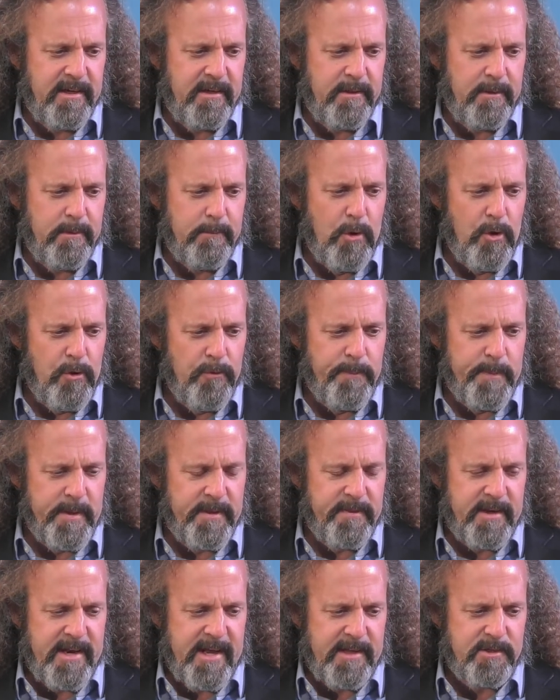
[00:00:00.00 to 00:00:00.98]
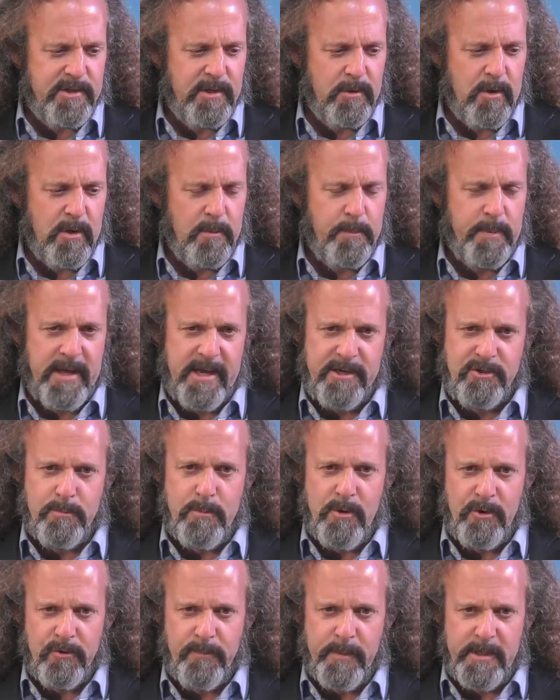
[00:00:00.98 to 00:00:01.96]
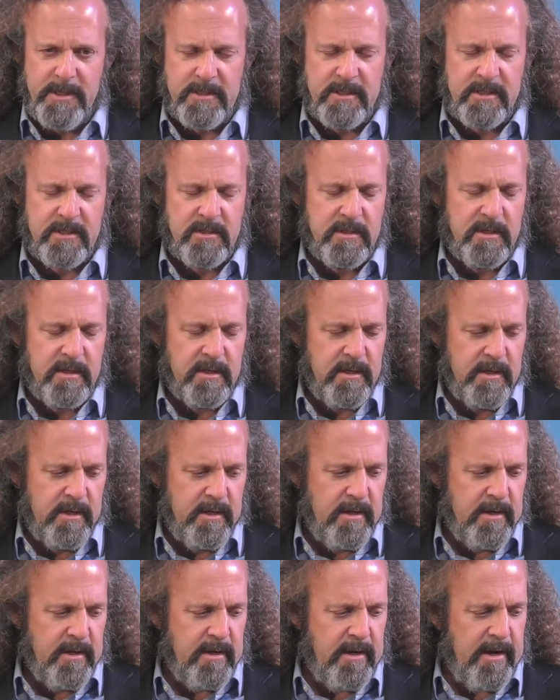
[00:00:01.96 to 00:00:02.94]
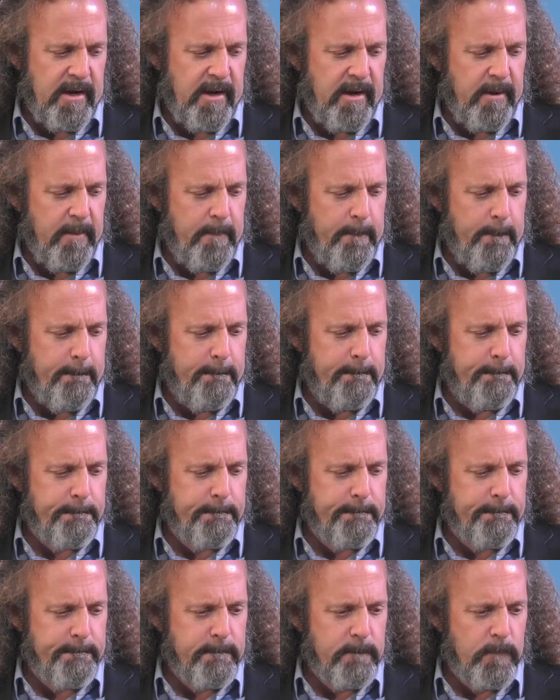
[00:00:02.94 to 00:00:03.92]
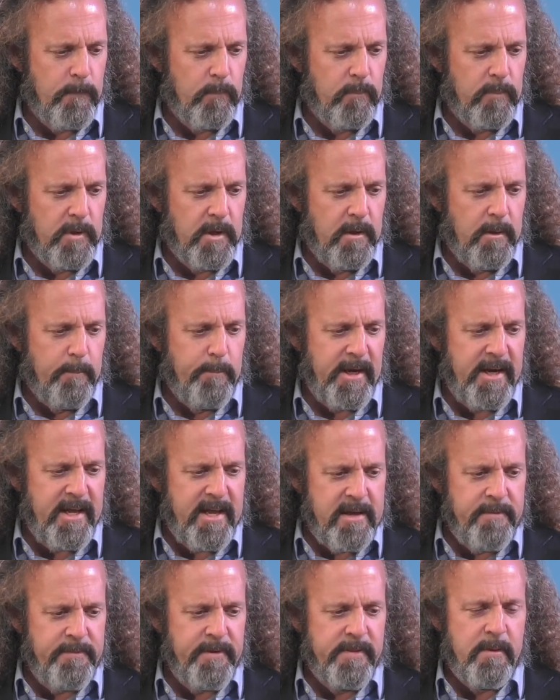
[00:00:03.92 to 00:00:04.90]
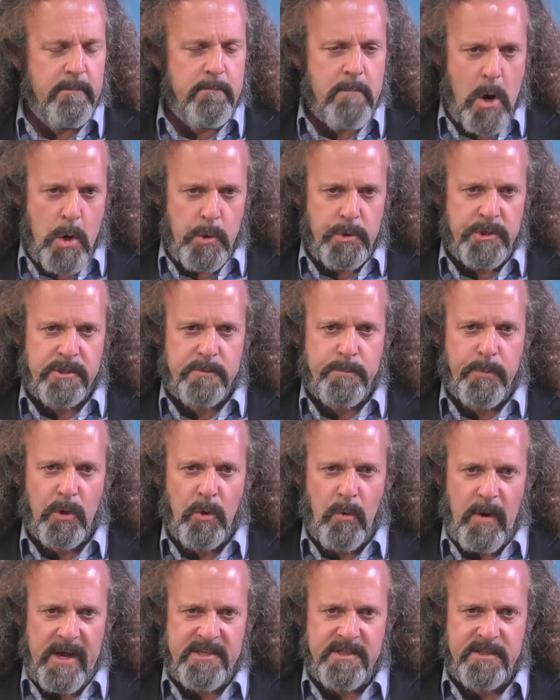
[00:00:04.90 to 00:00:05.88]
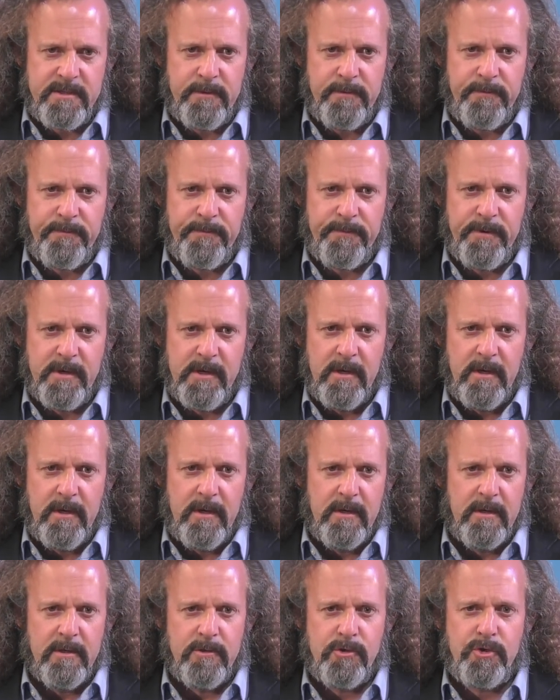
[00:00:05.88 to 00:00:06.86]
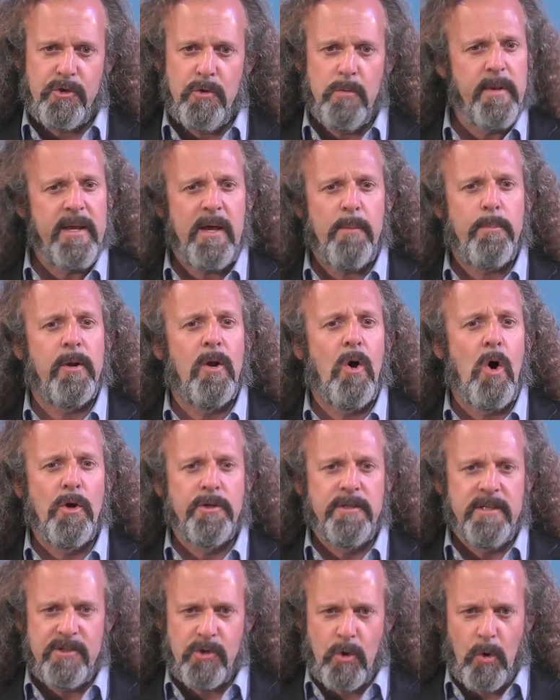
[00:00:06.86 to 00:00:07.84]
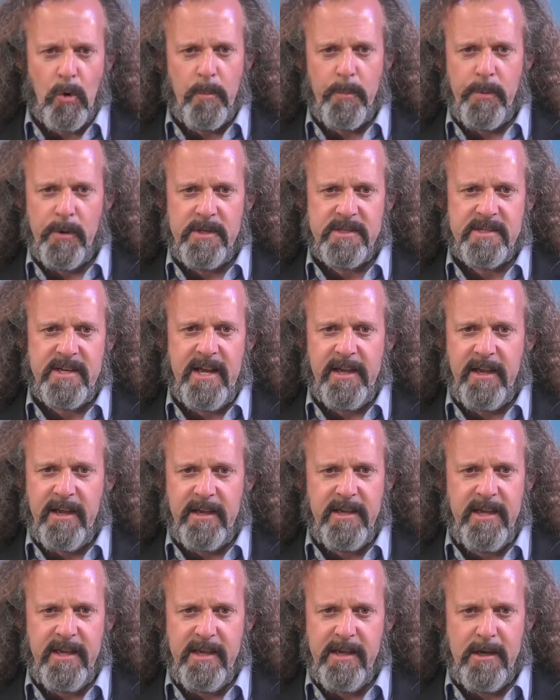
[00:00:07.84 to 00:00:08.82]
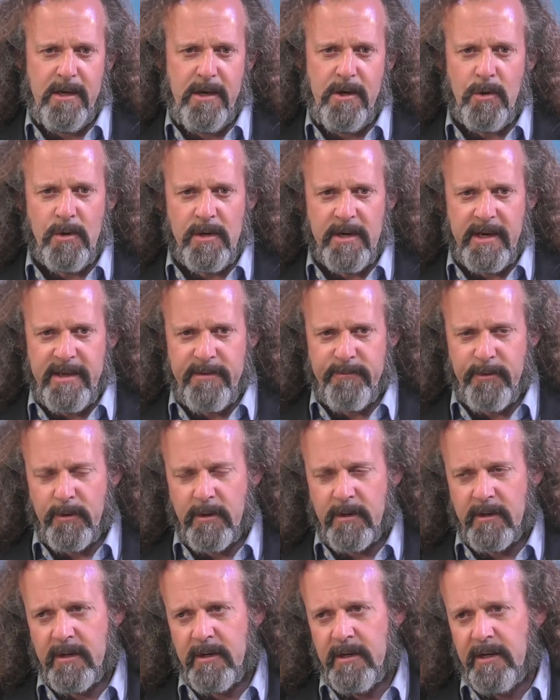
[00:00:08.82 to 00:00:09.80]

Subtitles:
movement, the net zero pledge movement. But even the most progressive, to be applauded corporates like IKEA and Unilever